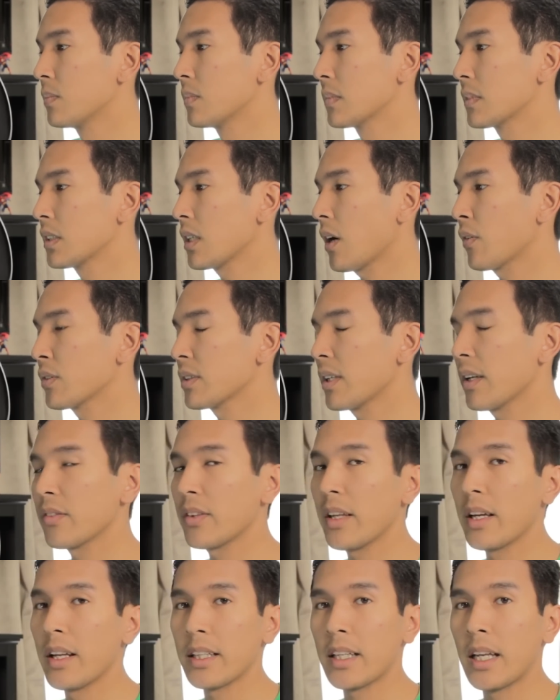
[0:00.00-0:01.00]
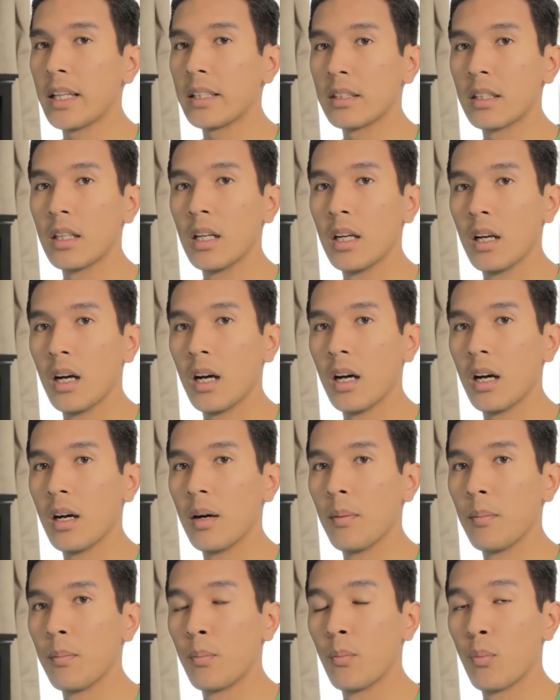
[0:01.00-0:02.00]
softwares out that again,
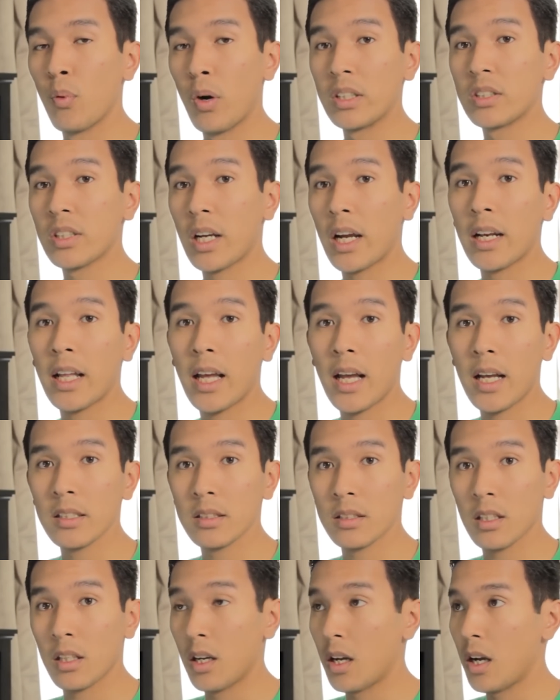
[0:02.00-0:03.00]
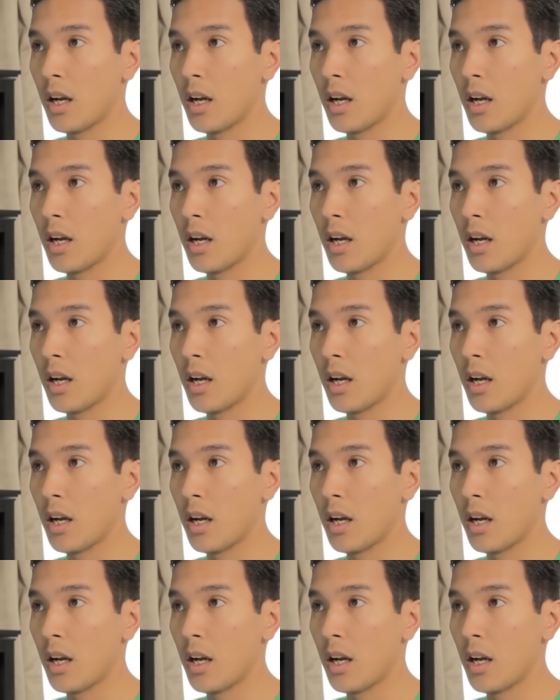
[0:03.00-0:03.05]
uh, Red Giant has a,